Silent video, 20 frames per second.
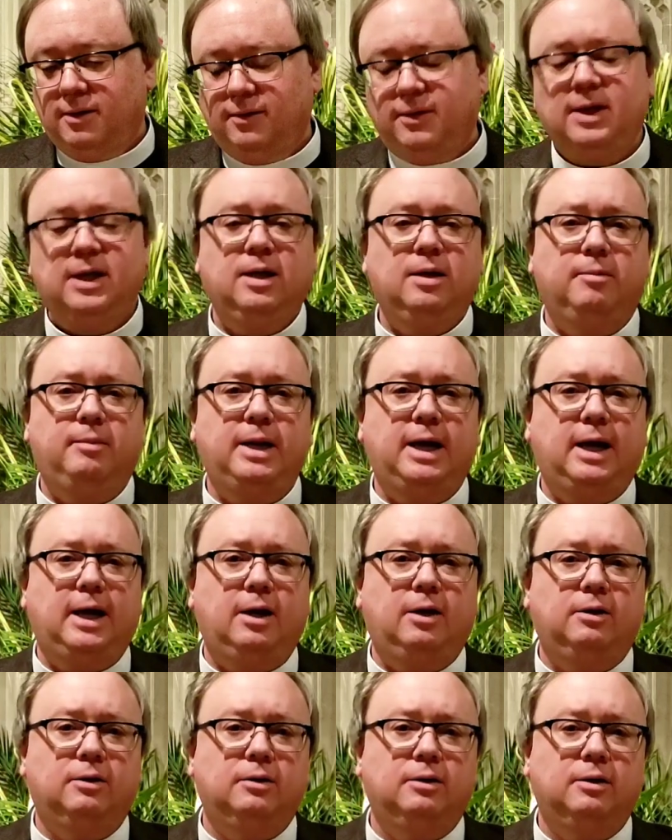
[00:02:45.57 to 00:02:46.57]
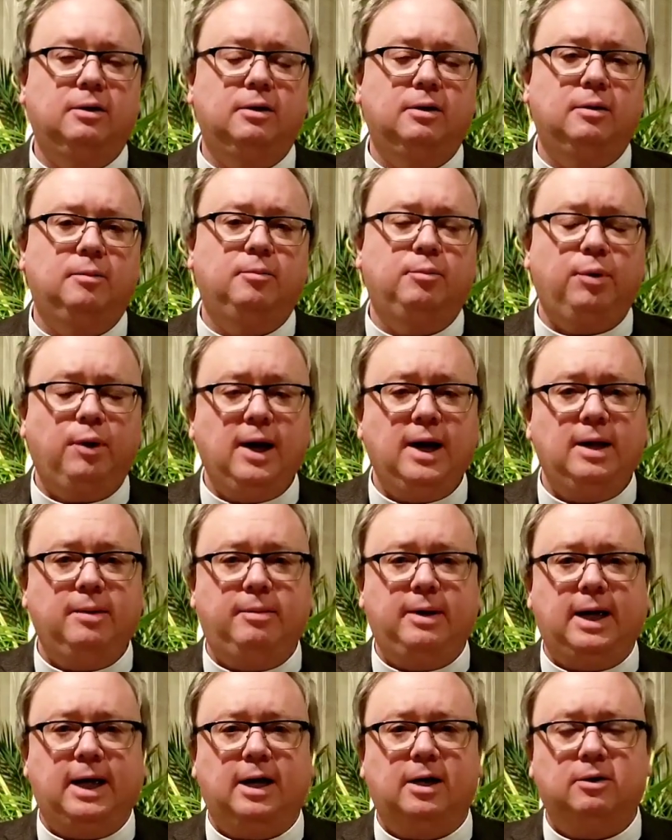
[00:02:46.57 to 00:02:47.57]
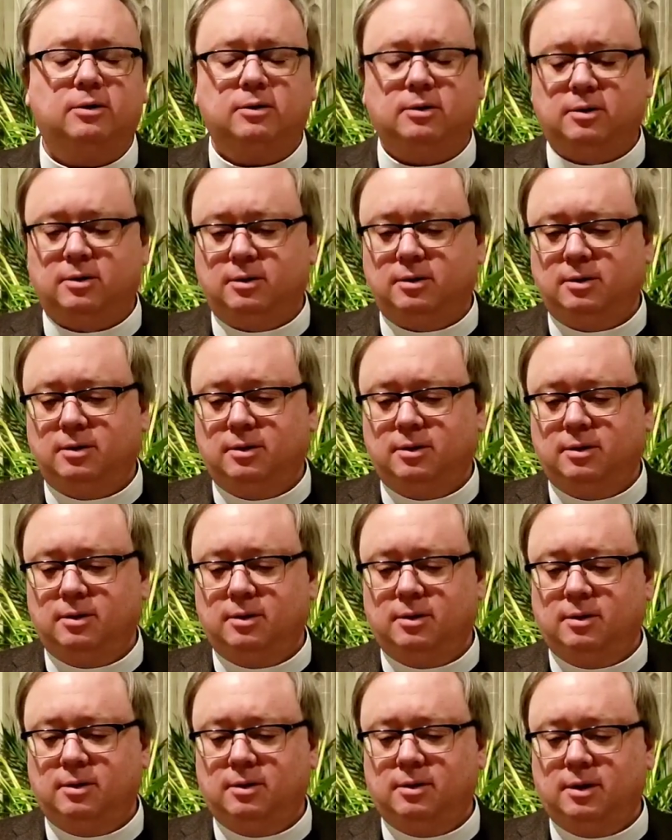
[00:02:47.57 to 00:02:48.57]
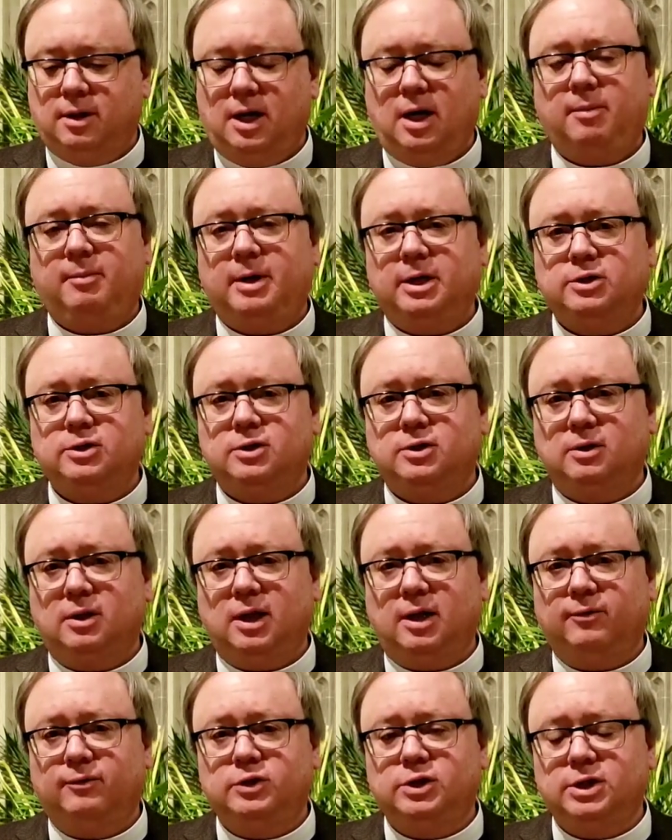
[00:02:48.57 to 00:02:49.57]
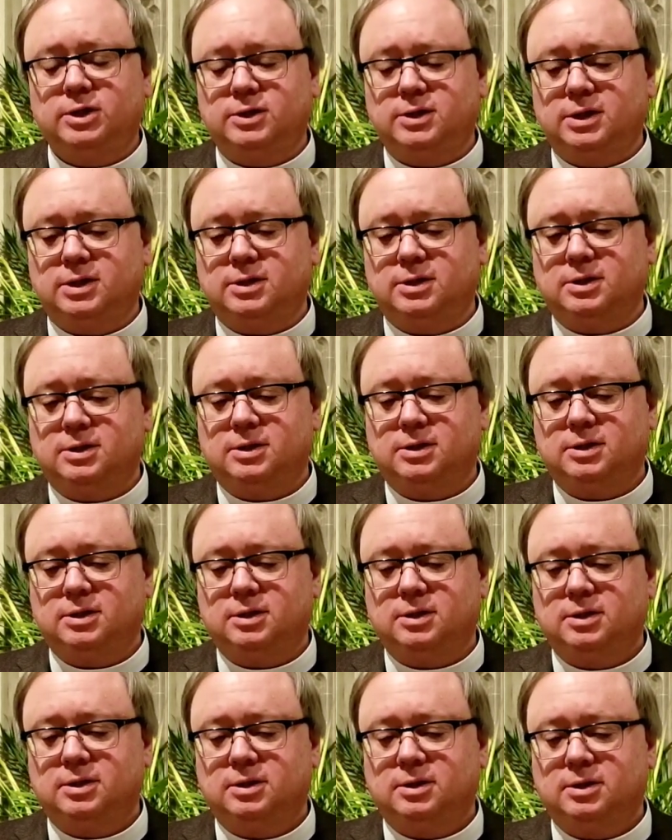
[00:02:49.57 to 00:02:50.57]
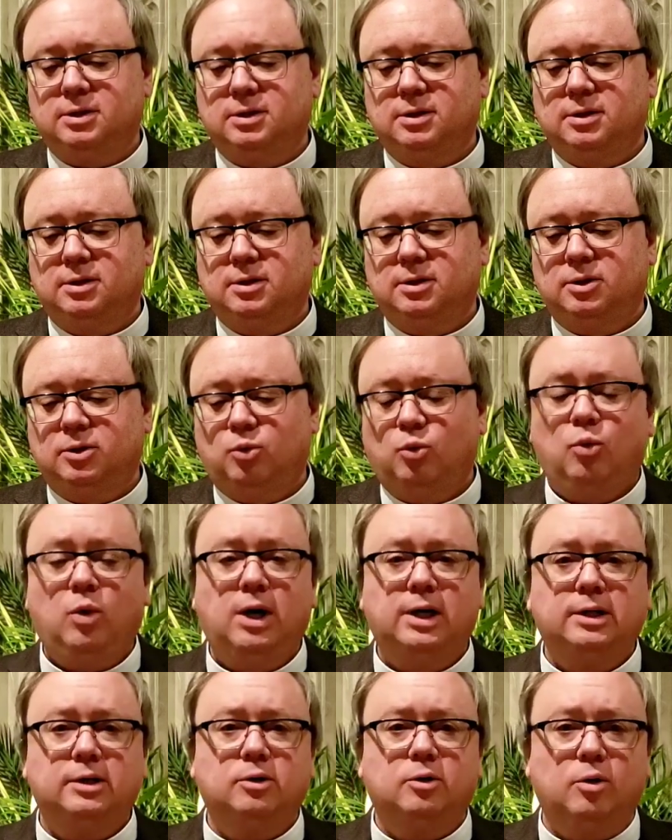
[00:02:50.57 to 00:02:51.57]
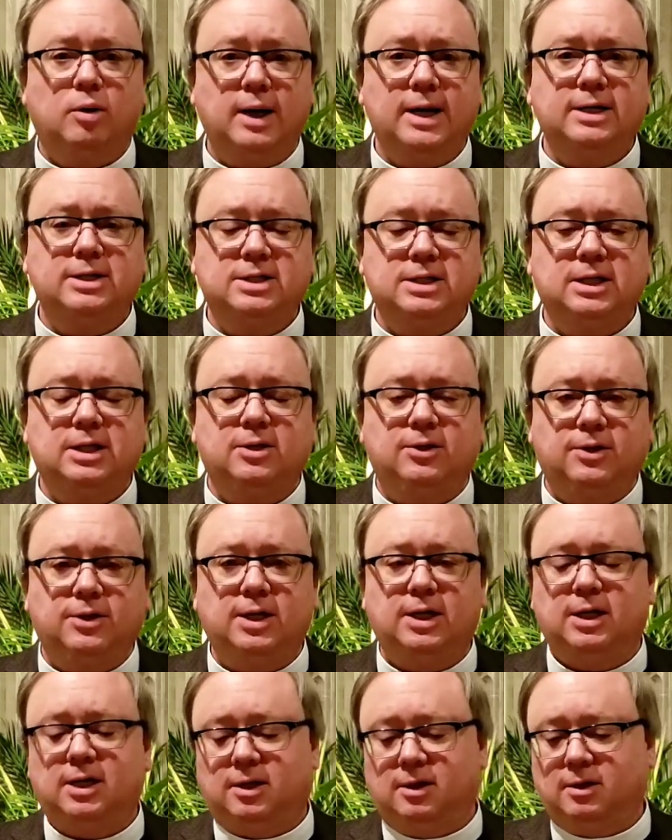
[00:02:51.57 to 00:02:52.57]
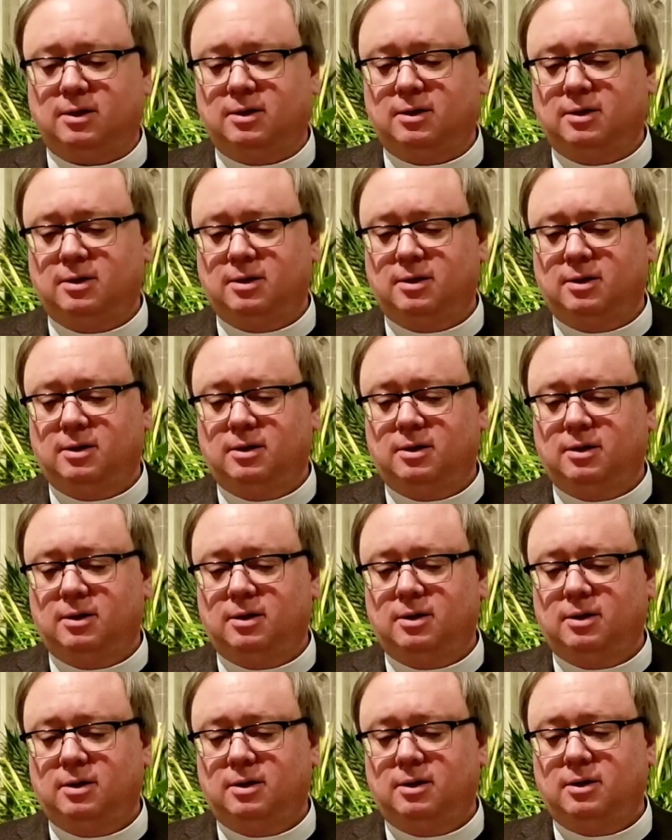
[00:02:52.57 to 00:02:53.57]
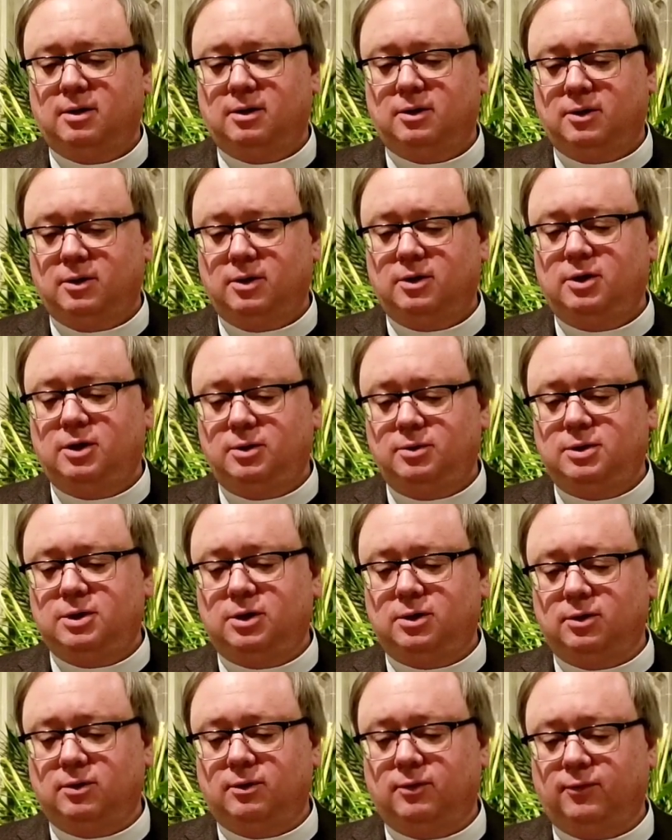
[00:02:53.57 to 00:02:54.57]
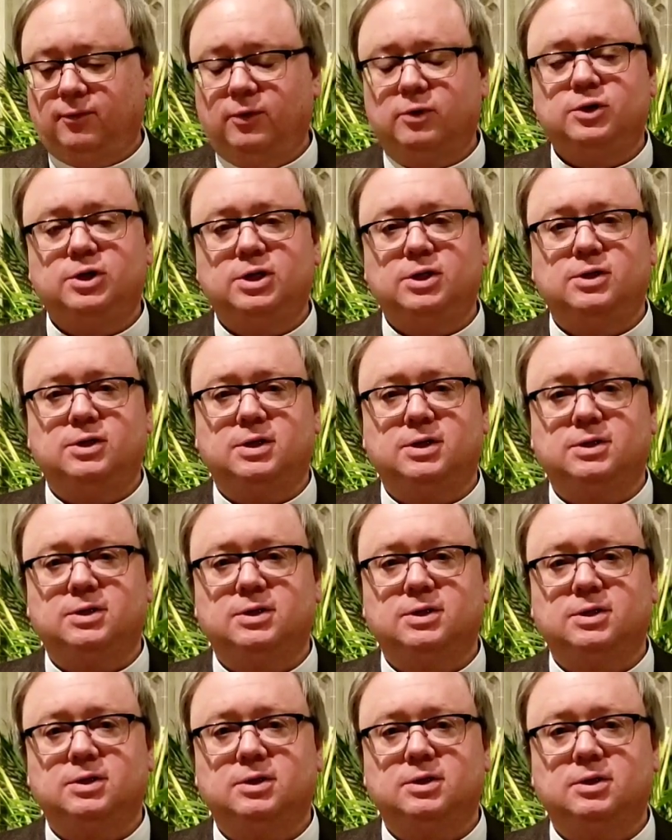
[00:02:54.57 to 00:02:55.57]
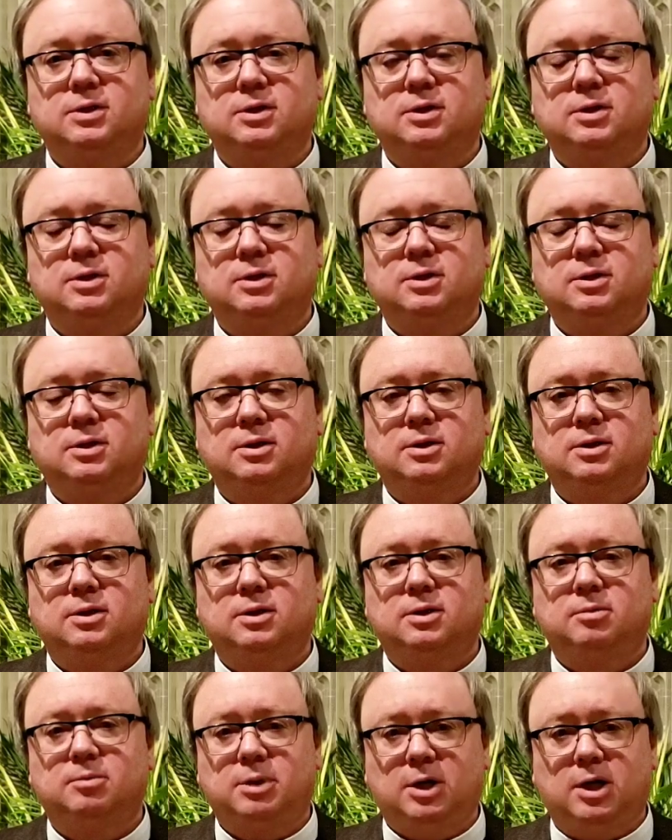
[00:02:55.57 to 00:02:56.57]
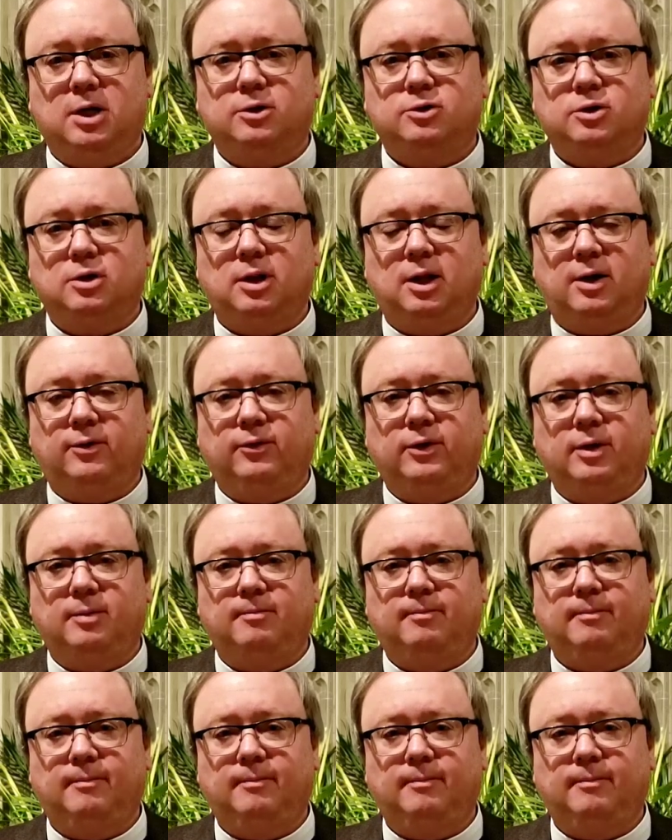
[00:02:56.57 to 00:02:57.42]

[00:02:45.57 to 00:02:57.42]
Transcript: pray about how much you love Jesus. What crazy thing could you do for Jesus because you love him?